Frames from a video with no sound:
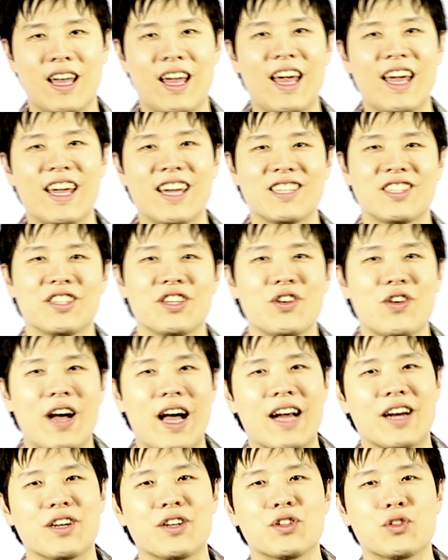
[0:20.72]
Hey SEO
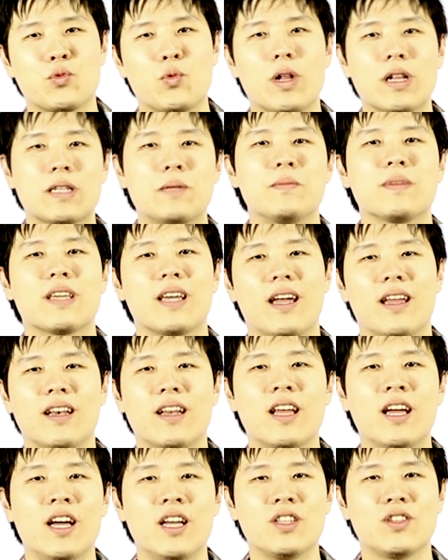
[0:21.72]
hackers, welcome
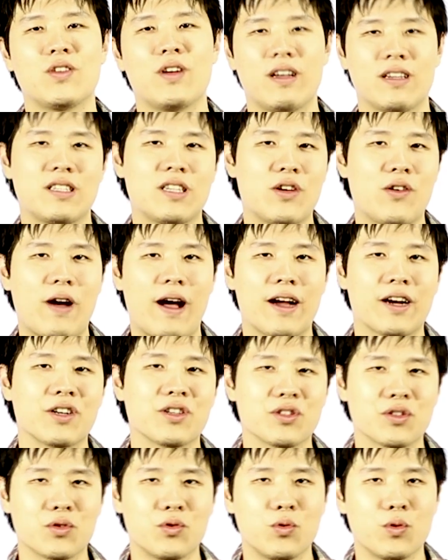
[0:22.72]
again to SEO
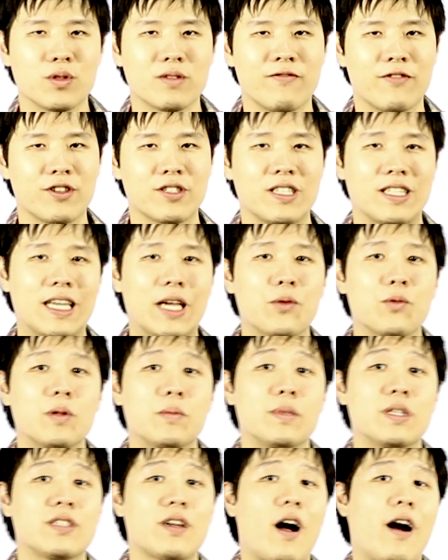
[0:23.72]
Hacker School. For today
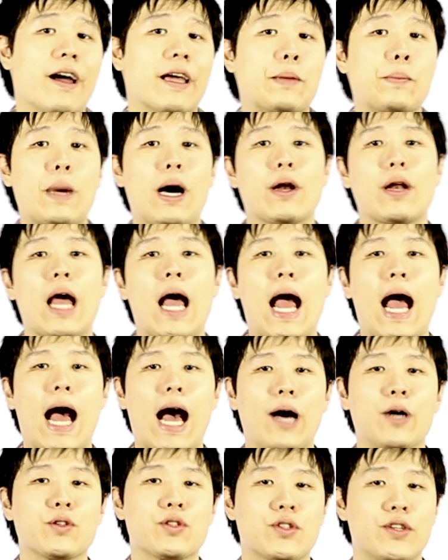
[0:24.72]
we'll be talking about
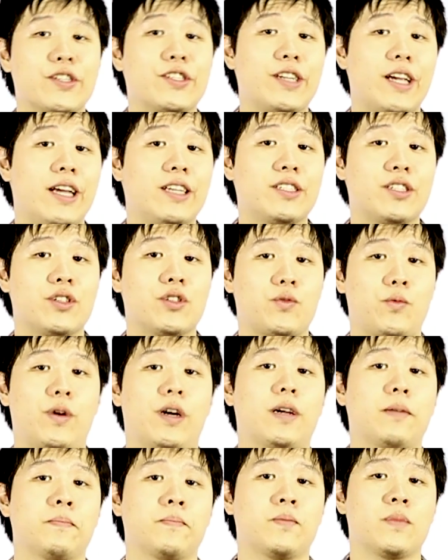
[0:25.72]
how search engines
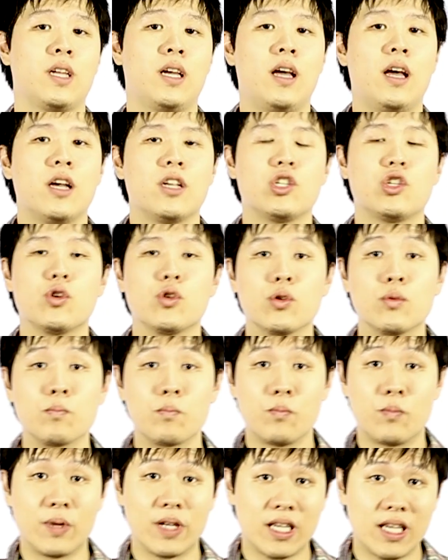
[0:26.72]
work. So
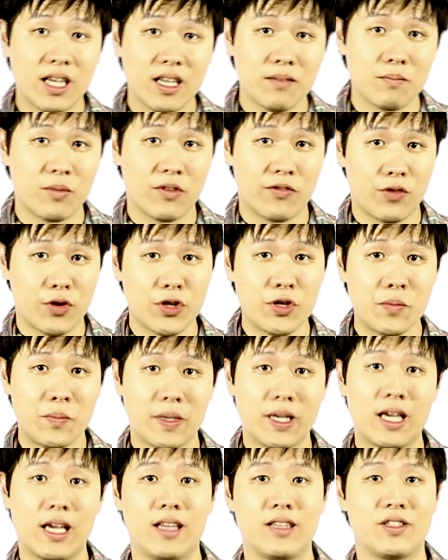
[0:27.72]
before you
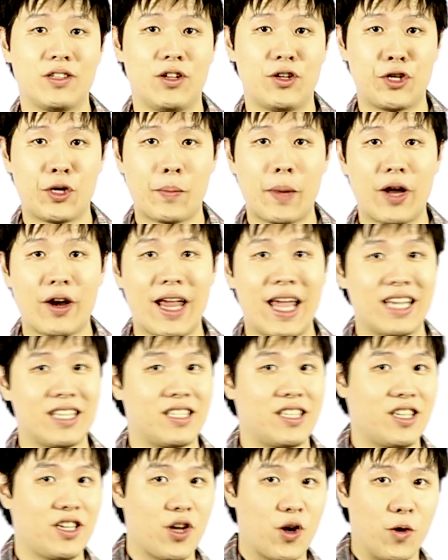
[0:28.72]
begin to learn about
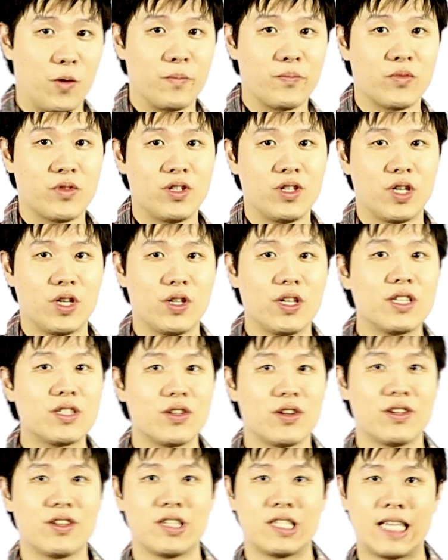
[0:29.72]
SEO, you
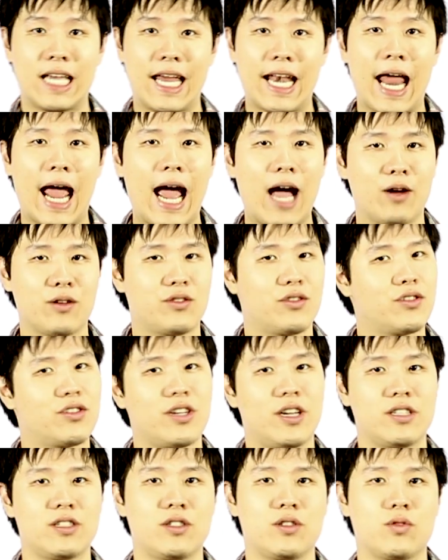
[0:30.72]
need to understand how
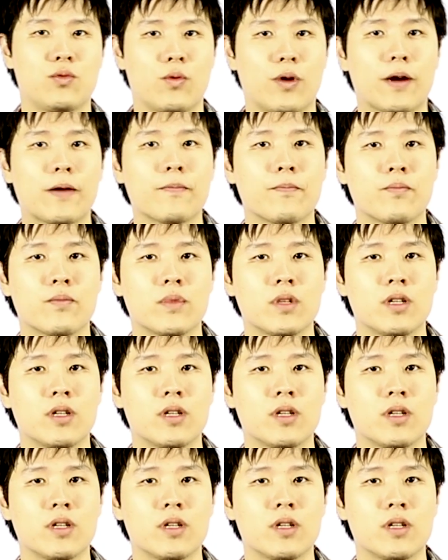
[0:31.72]
search engines work.